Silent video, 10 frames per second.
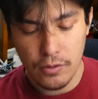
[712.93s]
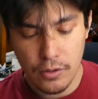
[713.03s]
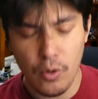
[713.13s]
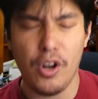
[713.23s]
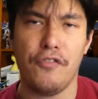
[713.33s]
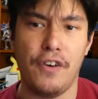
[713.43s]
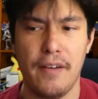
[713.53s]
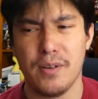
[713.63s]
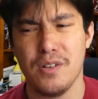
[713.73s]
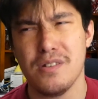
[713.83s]
well, not
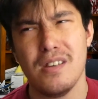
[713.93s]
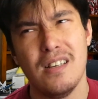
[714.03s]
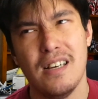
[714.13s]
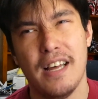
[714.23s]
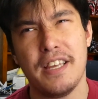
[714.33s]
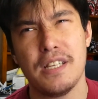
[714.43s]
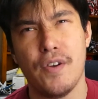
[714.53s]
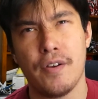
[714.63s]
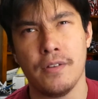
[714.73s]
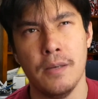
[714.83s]
5, because I think it's
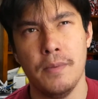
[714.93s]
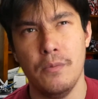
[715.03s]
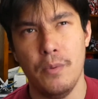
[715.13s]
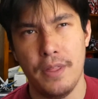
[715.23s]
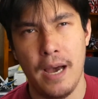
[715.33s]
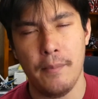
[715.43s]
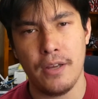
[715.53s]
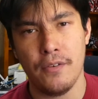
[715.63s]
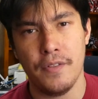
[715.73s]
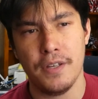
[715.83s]
very limited with how
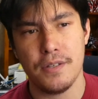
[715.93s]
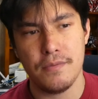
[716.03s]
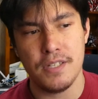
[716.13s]
many of the